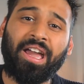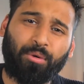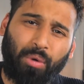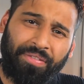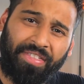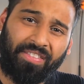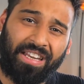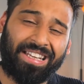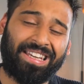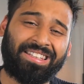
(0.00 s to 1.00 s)
And one thing
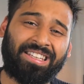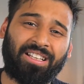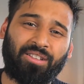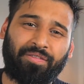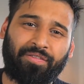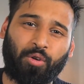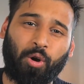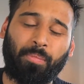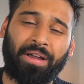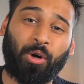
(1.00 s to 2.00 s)
that I can tell you
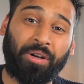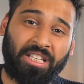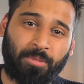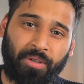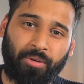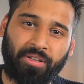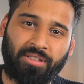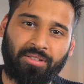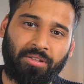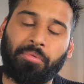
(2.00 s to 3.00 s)
from my own
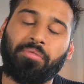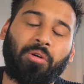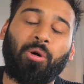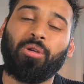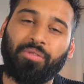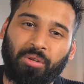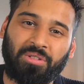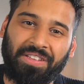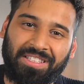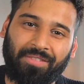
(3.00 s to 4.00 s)
experience, and all of those
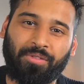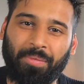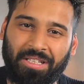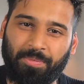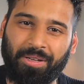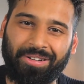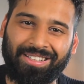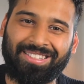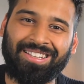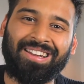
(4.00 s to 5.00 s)
things are from
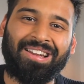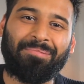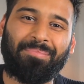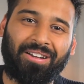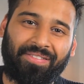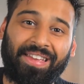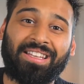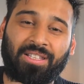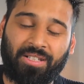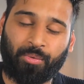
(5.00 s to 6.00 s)
experience, but
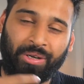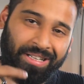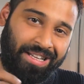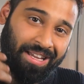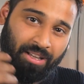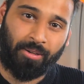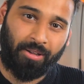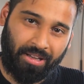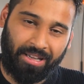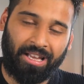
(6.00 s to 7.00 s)
that's really like
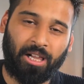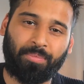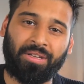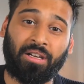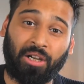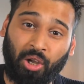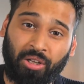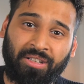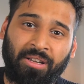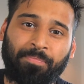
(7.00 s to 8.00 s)
helped me a
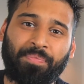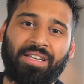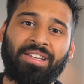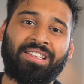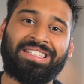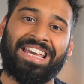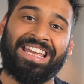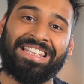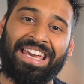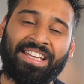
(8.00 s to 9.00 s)
lot, is
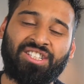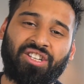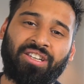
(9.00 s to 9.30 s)
engage